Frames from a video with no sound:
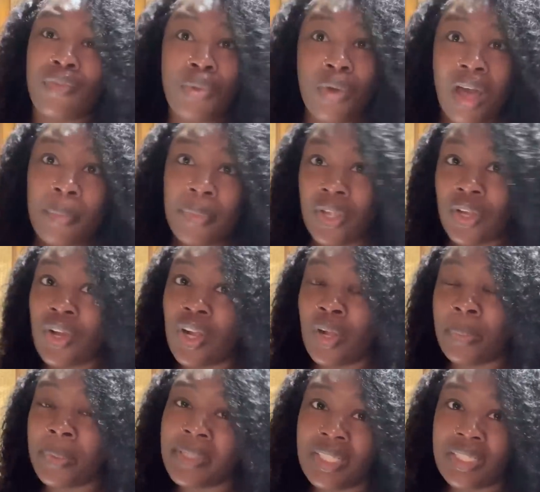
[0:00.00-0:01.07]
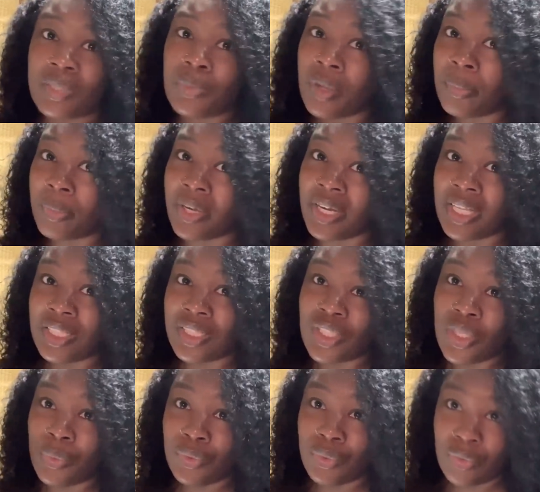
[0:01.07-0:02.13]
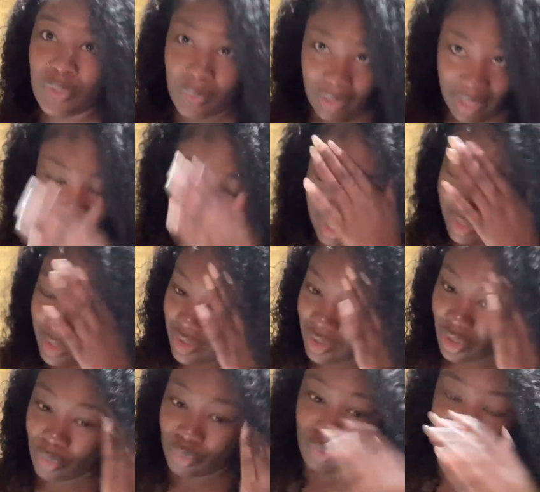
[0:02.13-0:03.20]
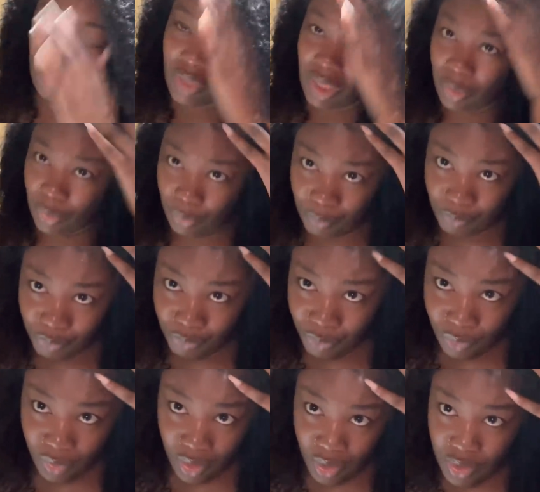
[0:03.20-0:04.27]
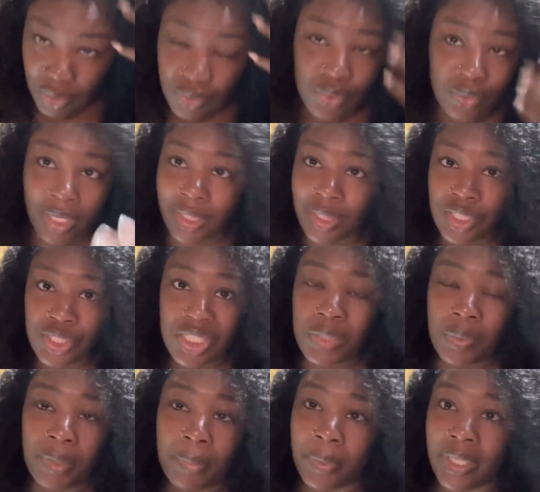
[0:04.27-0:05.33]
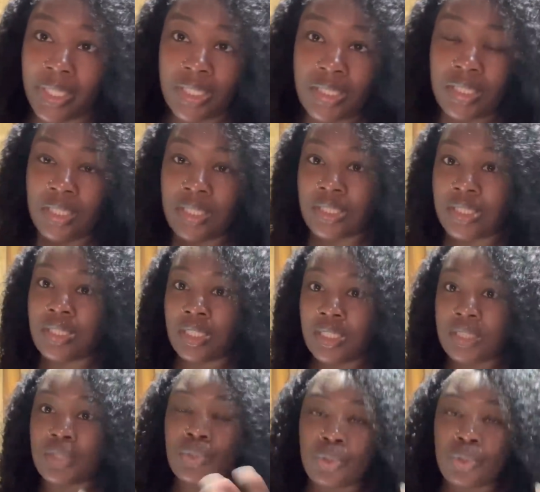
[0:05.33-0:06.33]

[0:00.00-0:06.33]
you come here, girl, please wear braids. Don't do no lace, don't do no don't do nothing just wear braids because it is